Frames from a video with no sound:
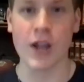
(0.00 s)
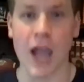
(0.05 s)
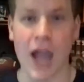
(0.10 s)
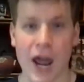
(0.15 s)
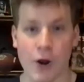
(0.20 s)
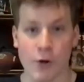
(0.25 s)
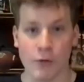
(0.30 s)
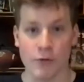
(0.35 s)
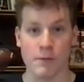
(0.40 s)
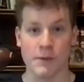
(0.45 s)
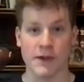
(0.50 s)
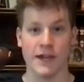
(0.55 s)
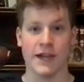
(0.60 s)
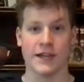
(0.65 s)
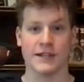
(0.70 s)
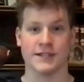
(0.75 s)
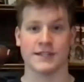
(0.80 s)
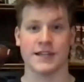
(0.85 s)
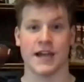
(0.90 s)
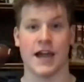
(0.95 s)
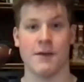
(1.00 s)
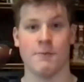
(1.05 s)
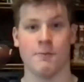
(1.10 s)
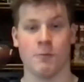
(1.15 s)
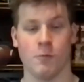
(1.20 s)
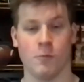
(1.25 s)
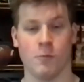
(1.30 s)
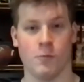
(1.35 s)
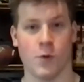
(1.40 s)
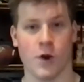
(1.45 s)
I know for me, it's a
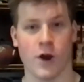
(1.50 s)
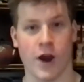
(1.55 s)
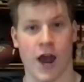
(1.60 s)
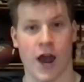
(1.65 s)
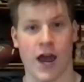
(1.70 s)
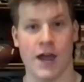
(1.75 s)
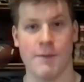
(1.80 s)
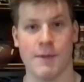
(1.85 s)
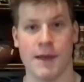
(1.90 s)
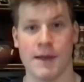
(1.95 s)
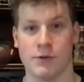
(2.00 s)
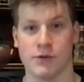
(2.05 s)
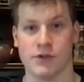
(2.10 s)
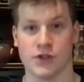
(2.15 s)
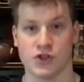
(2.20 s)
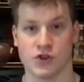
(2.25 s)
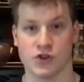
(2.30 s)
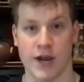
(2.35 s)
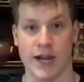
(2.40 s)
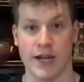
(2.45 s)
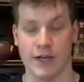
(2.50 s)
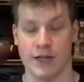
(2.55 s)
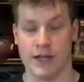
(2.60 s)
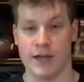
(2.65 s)
time where I'm able to train,